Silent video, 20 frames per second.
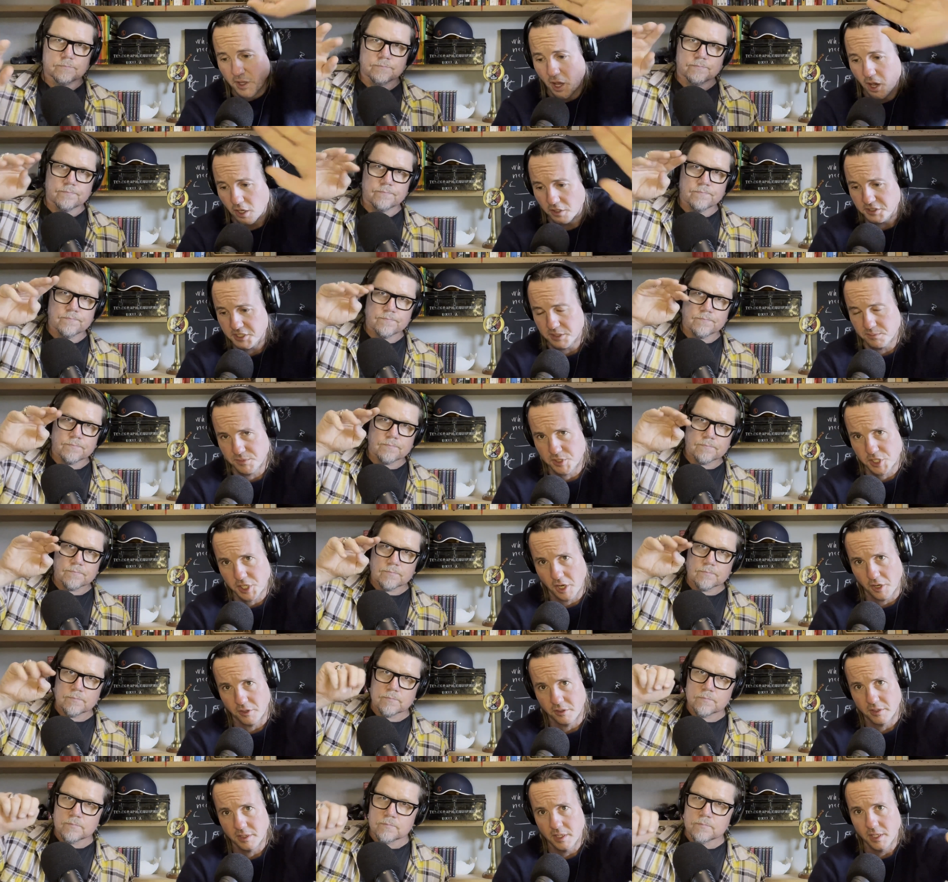Speaker 1: the Wholesome Show,
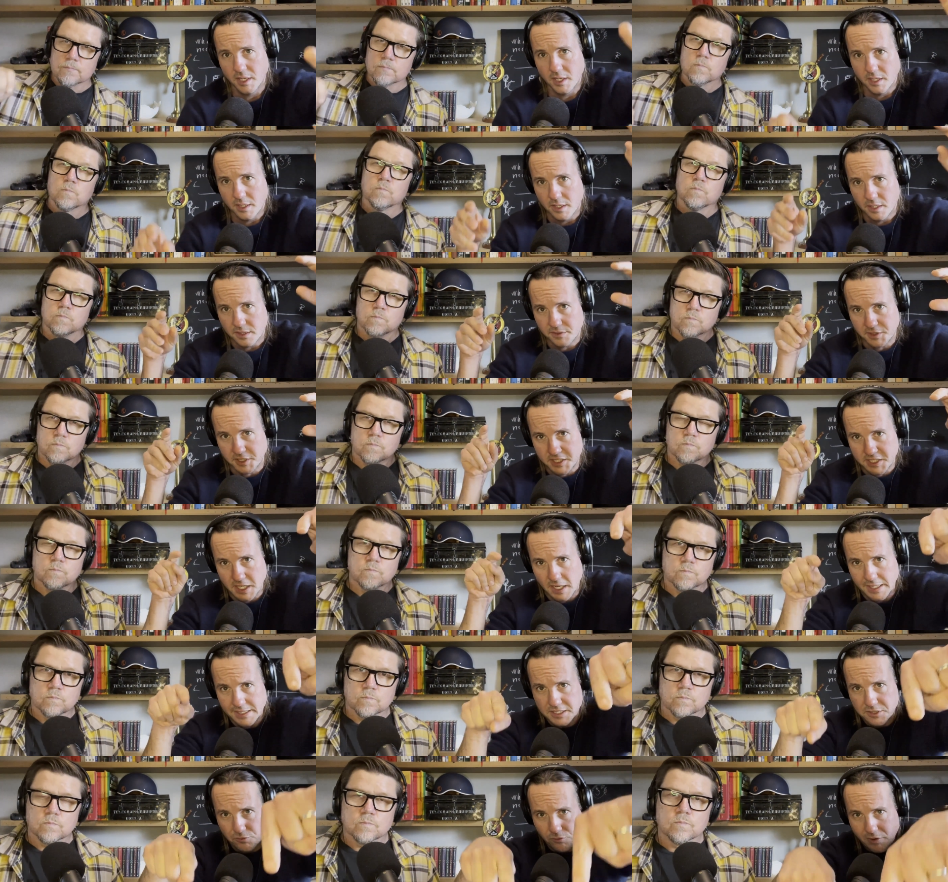the
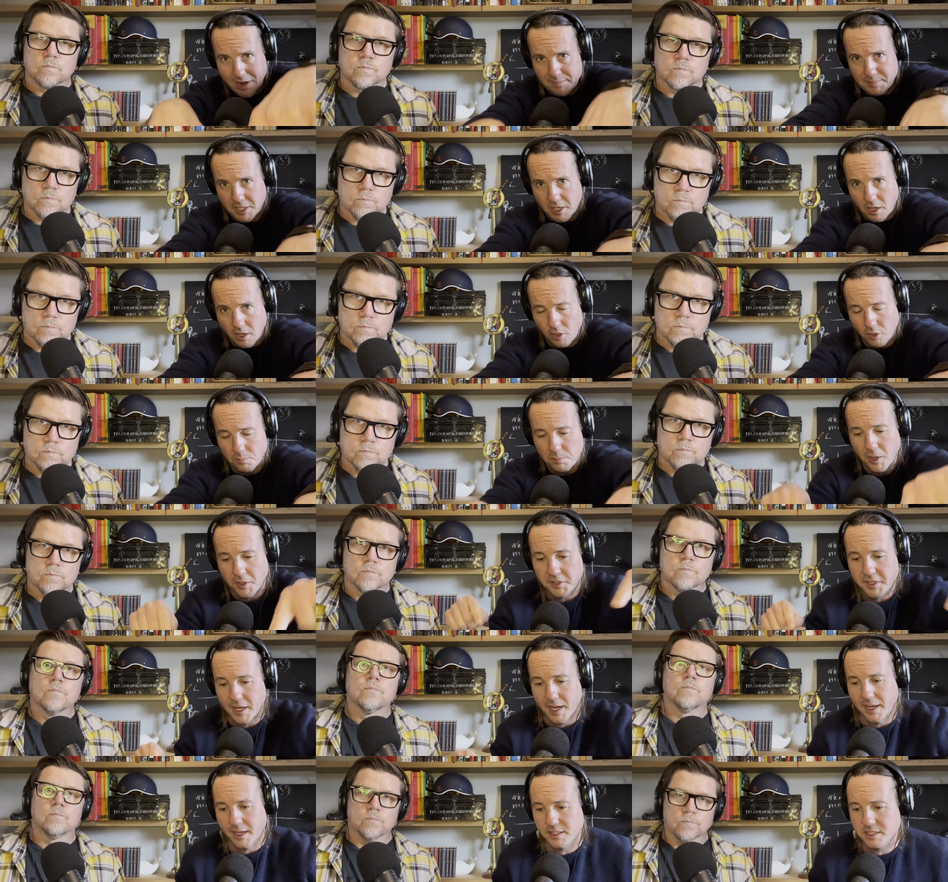Science Rabbit Hole
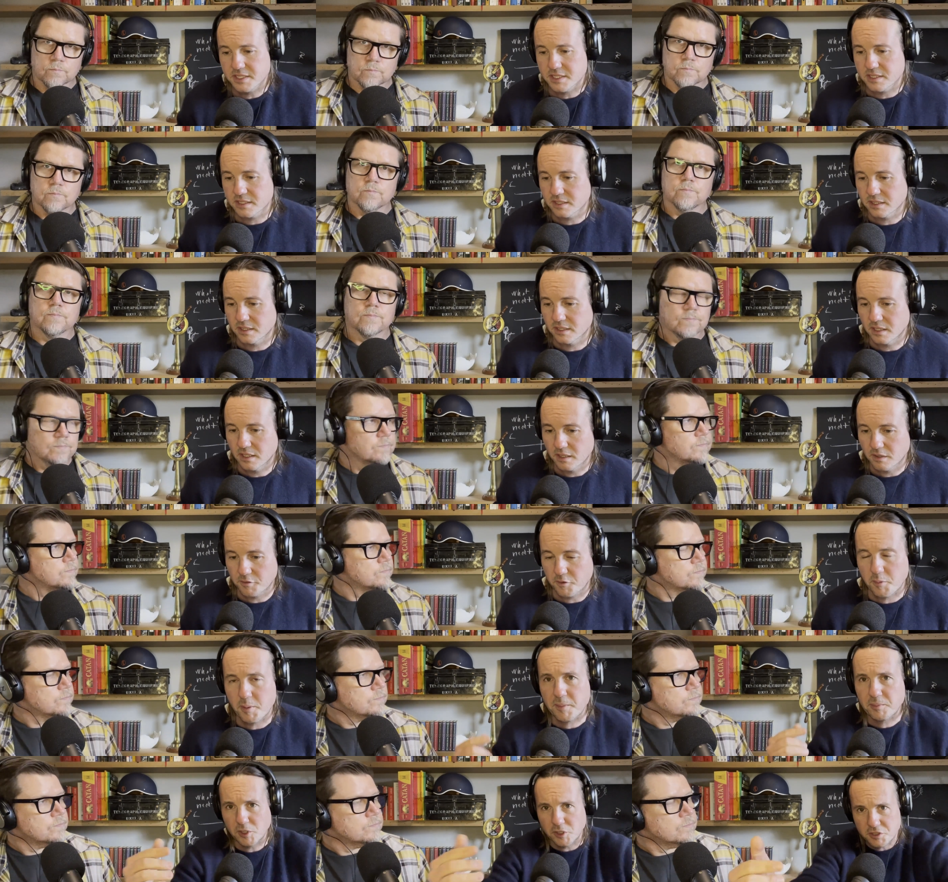podcast. Mm for
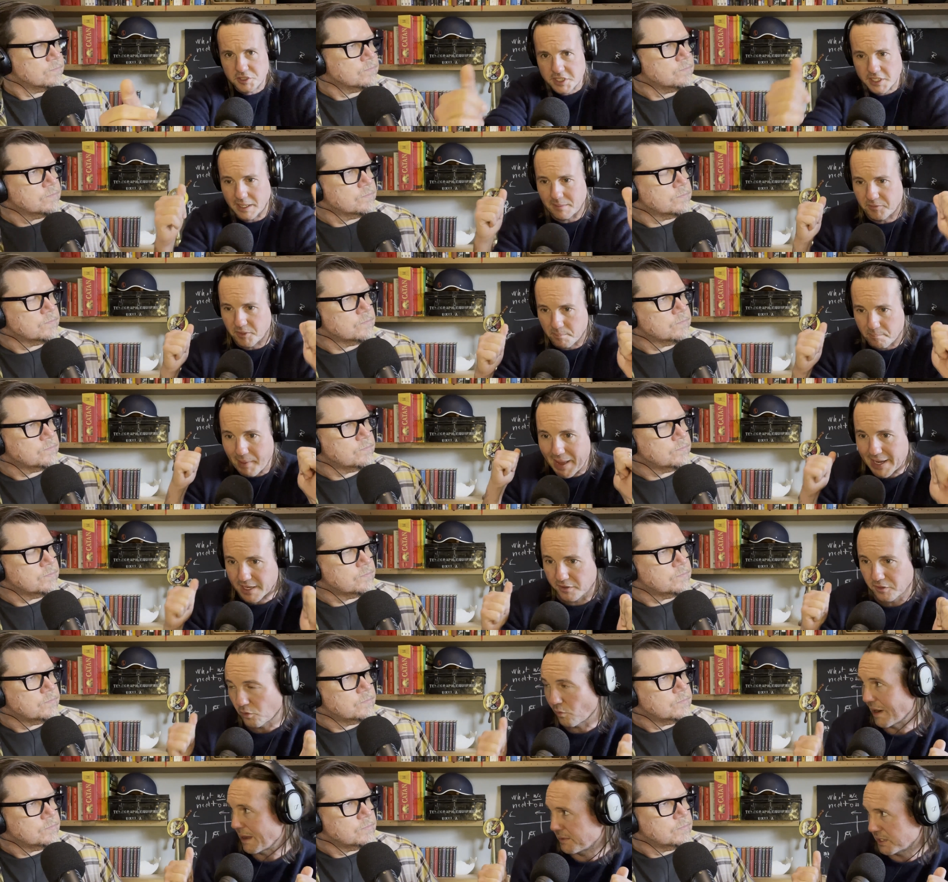people who sit up the back of
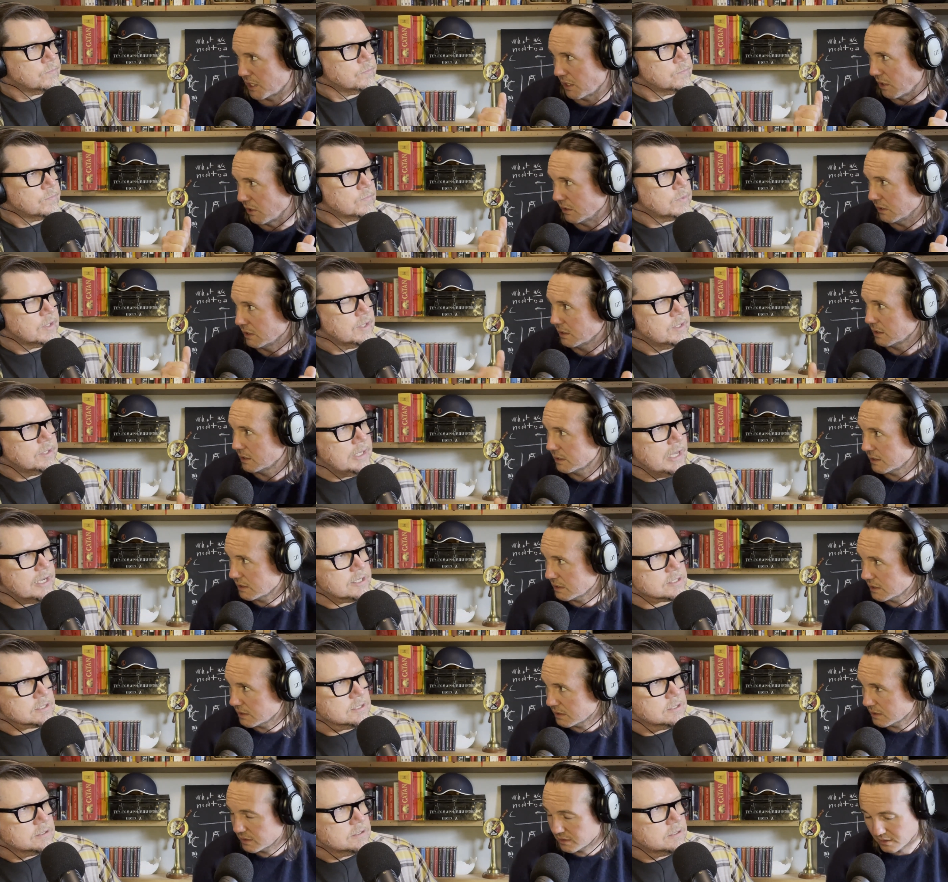the rabbit hole.
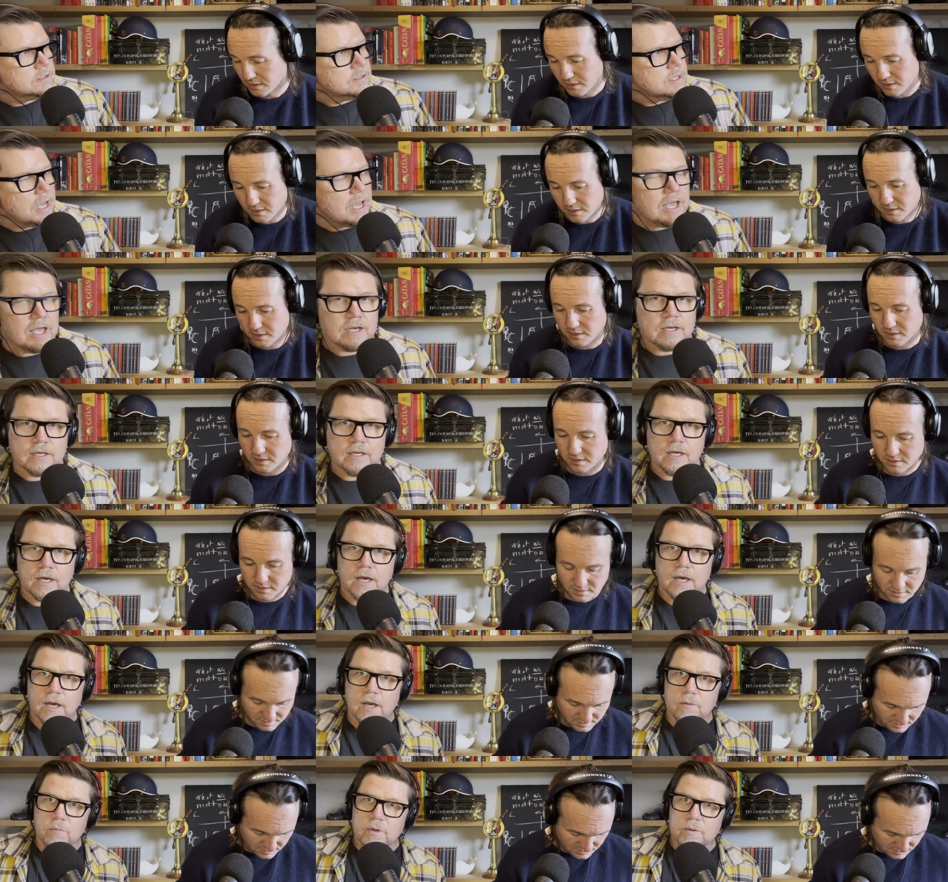
Speaker 2: Yes, and
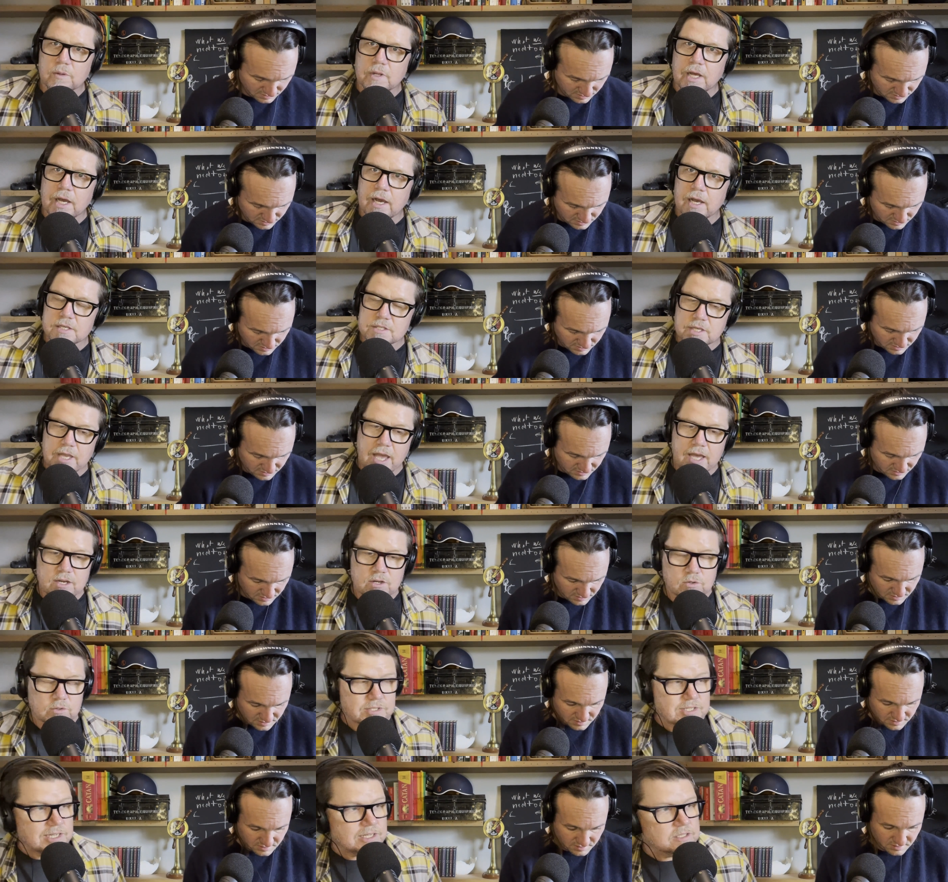uh, we will ask and
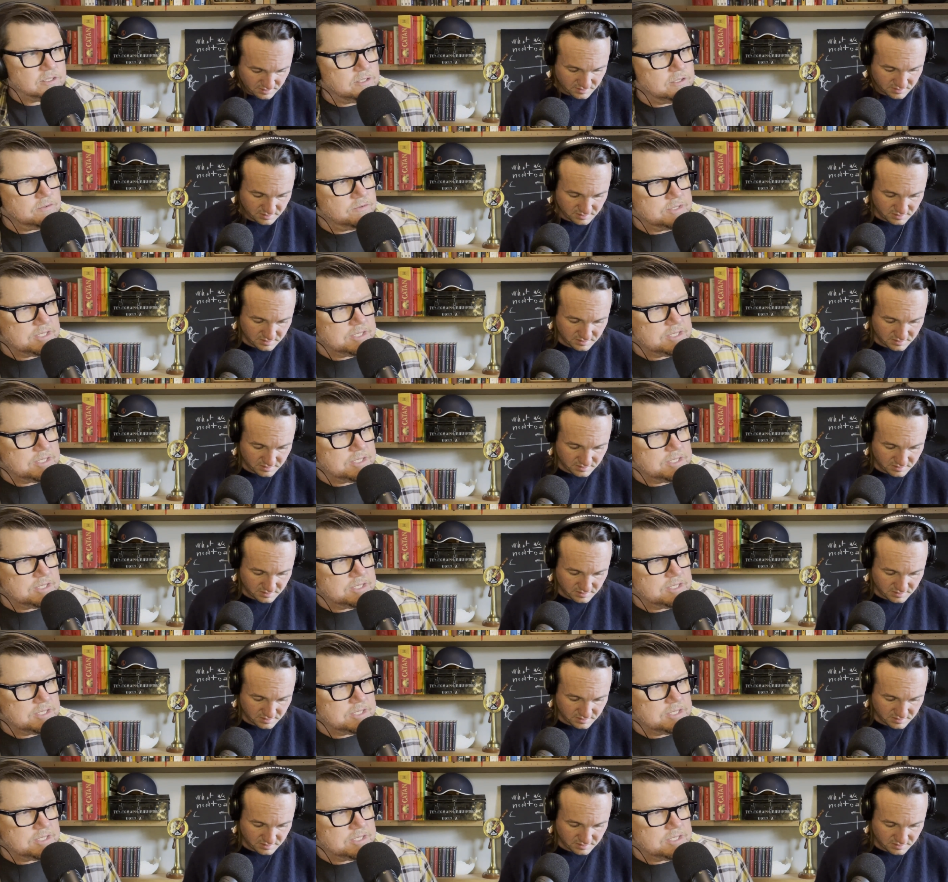or tell you